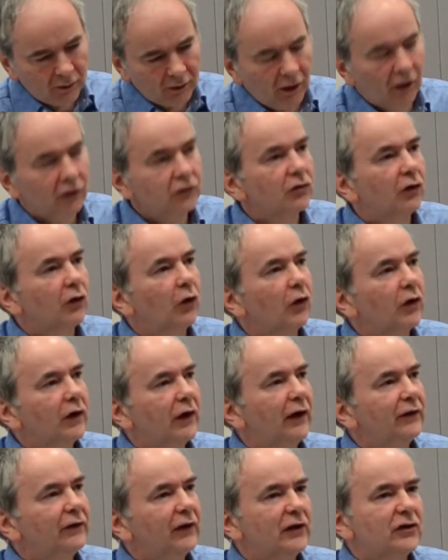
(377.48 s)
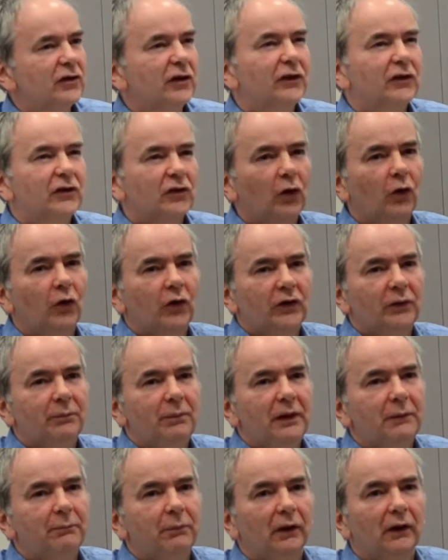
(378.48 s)
cultural organisations talk to
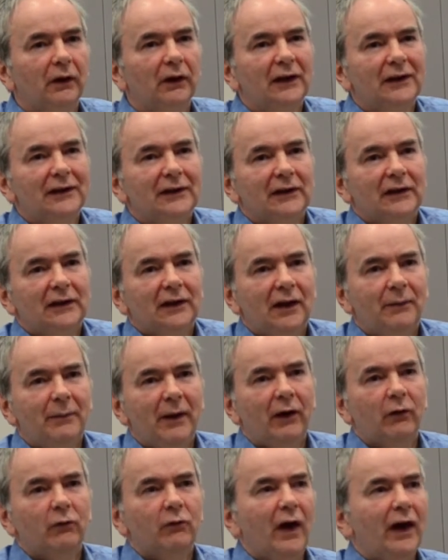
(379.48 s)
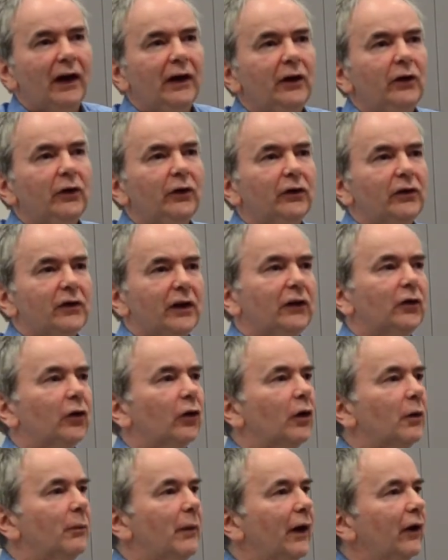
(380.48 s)
people about values, they
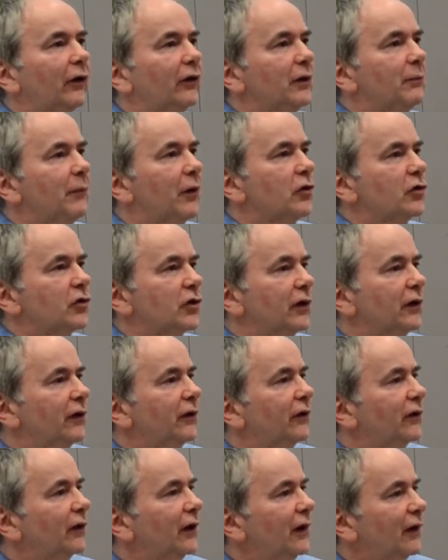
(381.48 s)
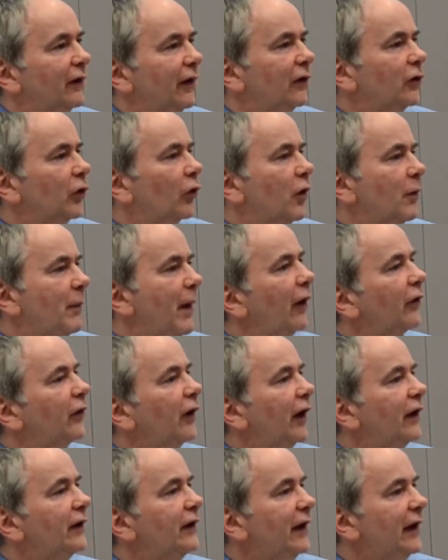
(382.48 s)
talk about emotions, they talk
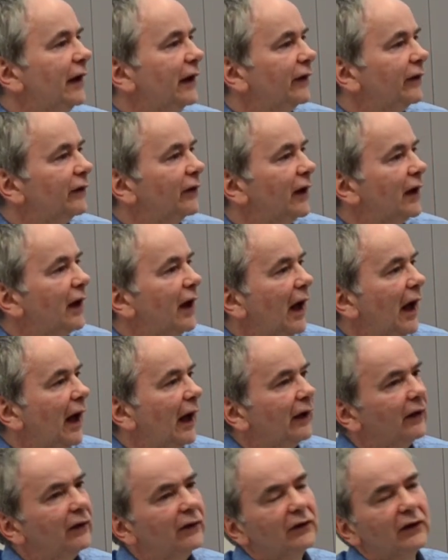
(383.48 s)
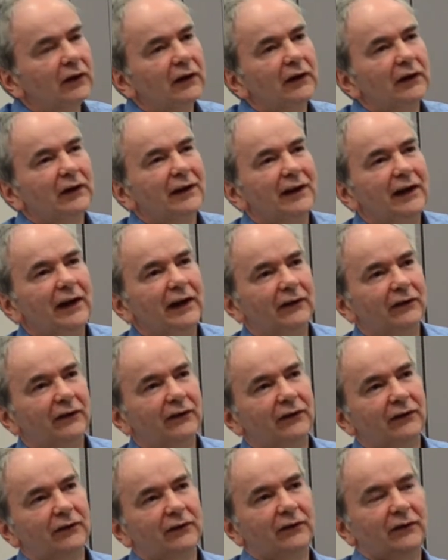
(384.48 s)
about ideas, and
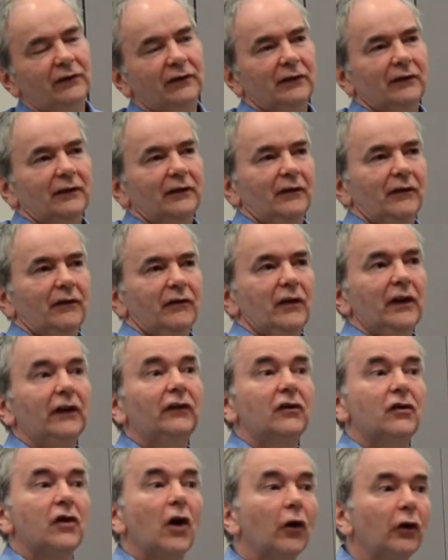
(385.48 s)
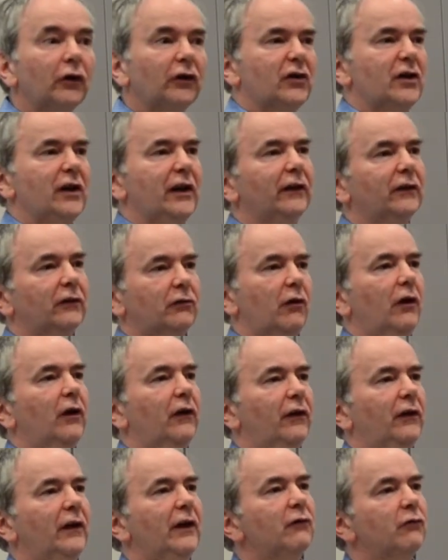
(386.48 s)
it's those things
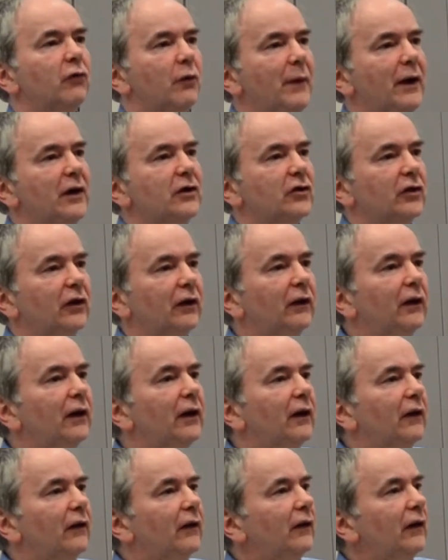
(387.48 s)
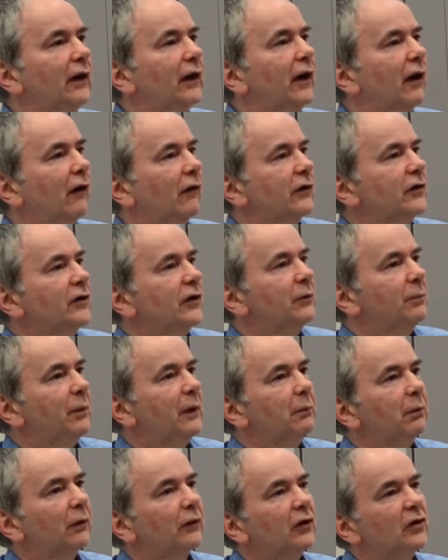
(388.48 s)
rather than information that encourages
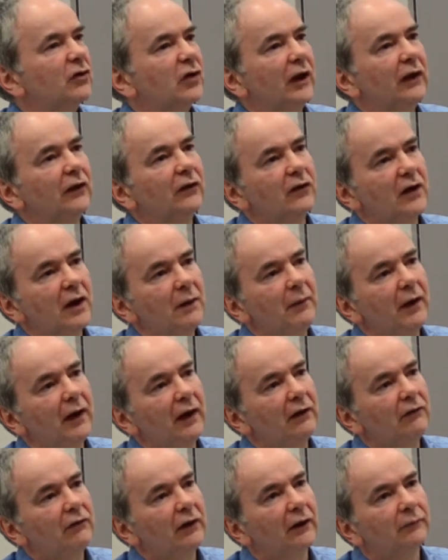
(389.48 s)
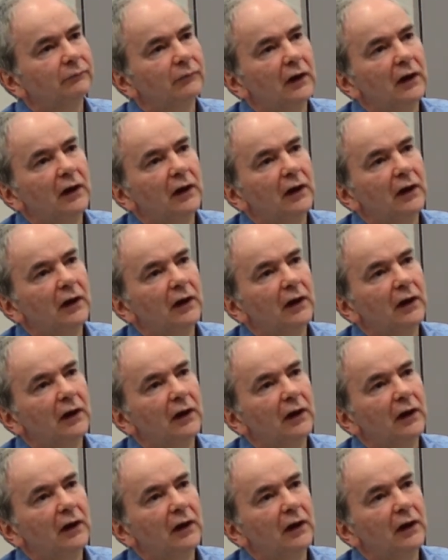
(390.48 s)
people to change their behaviour.